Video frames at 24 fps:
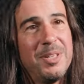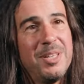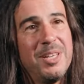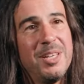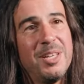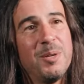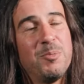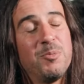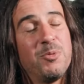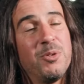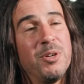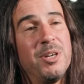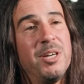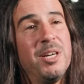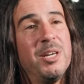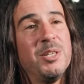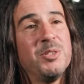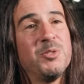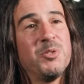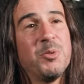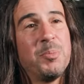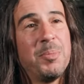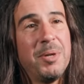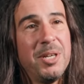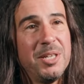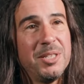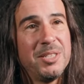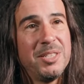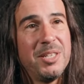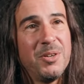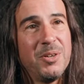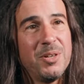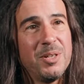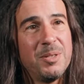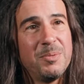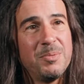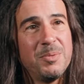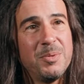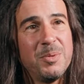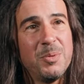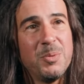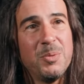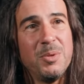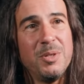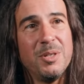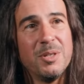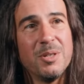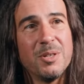and I'm front of house for Pantera.
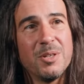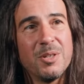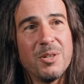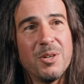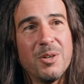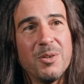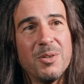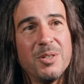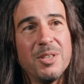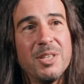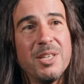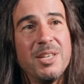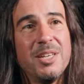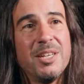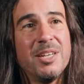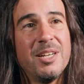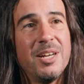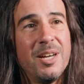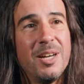We are currently in